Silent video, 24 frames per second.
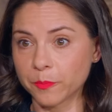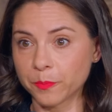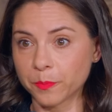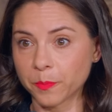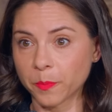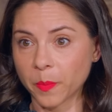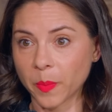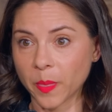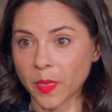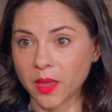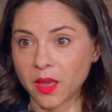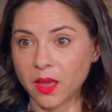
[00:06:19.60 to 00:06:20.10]

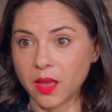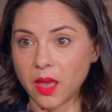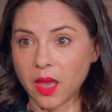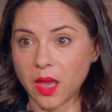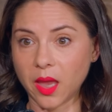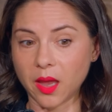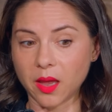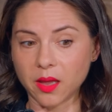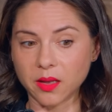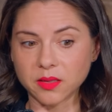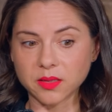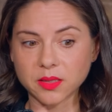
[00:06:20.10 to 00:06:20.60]
Yeah.
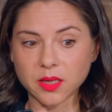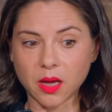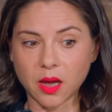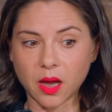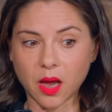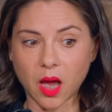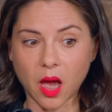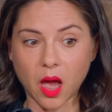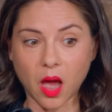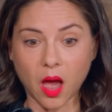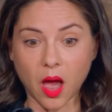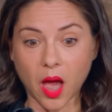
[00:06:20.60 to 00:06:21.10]
And
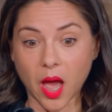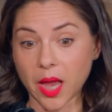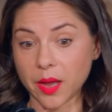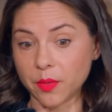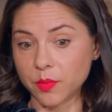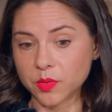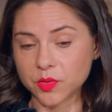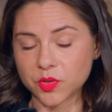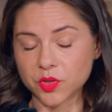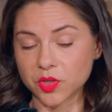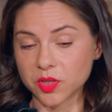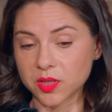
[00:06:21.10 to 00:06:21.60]
I
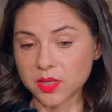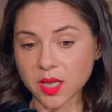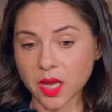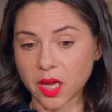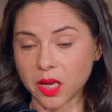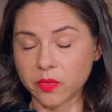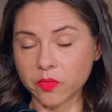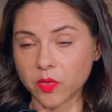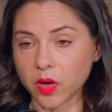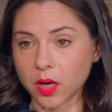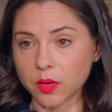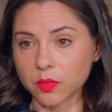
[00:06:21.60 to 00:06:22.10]
was just
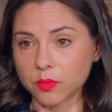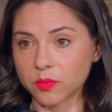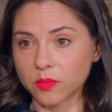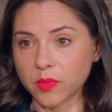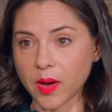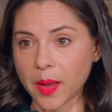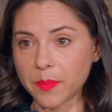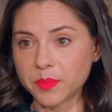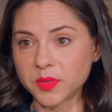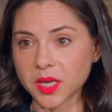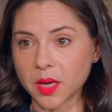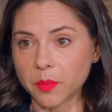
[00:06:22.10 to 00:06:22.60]
kind of got
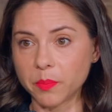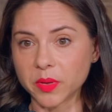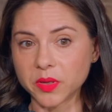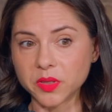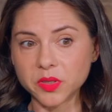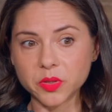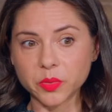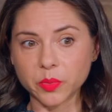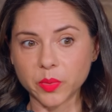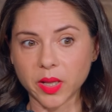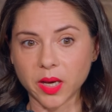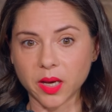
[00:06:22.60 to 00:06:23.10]
wrapped up
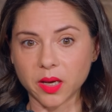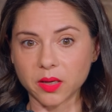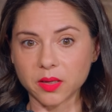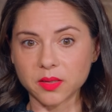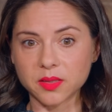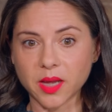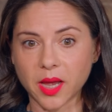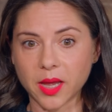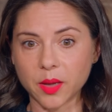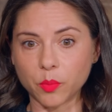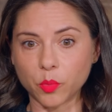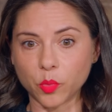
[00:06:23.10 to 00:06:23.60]
into it at a
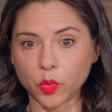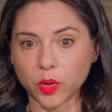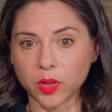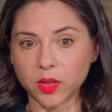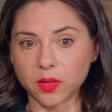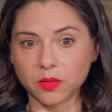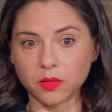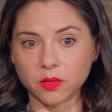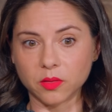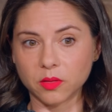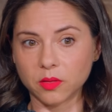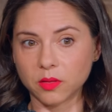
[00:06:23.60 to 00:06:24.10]
time
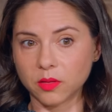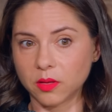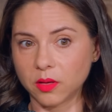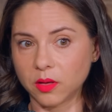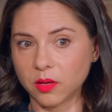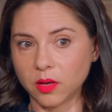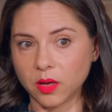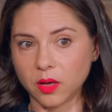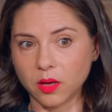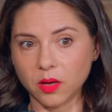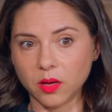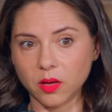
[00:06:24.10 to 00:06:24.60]
when
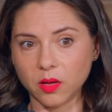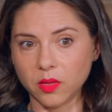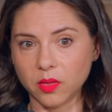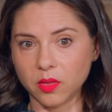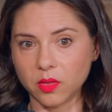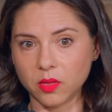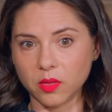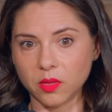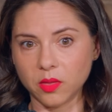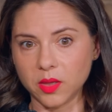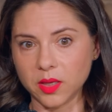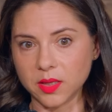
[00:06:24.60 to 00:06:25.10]

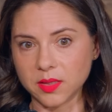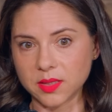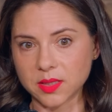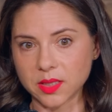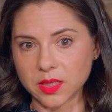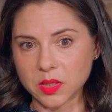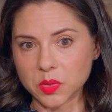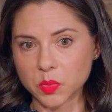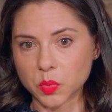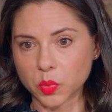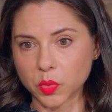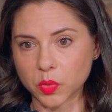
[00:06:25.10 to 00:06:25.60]
these
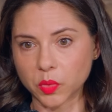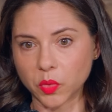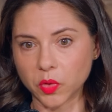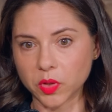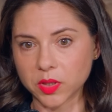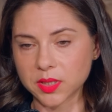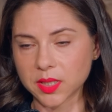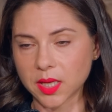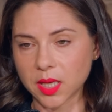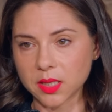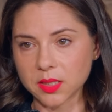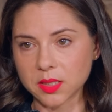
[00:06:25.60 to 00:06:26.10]
things were
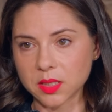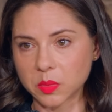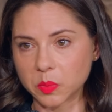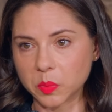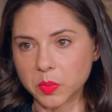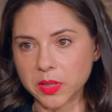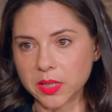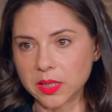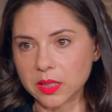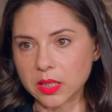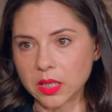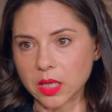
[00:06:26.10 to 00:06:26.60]
looked at as
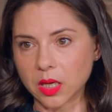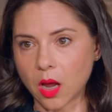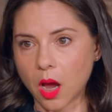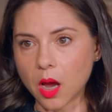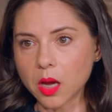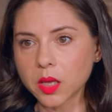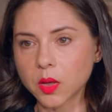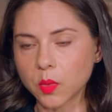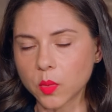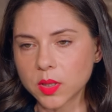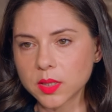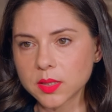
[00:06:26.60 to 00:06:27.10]
completely
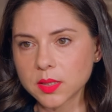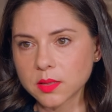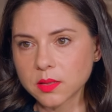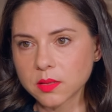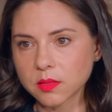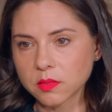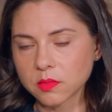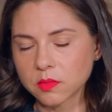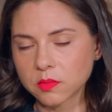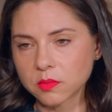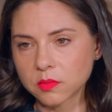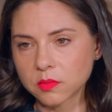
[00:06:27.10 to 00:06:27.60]
innocuous.